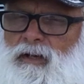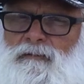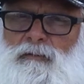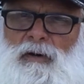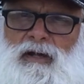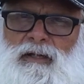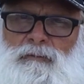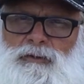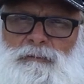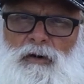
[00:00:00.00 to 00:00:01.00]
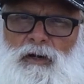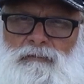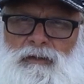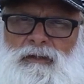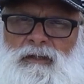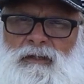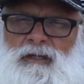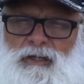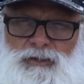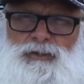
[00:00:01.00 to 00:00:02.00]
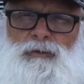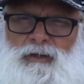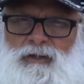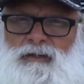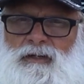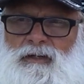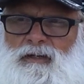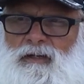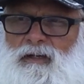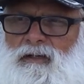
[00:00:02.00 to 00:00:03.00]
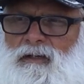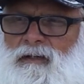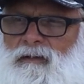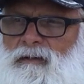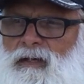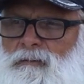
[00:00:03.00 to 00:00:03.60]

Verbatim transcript: that everybody that was part of it enjoyed it. And uh, I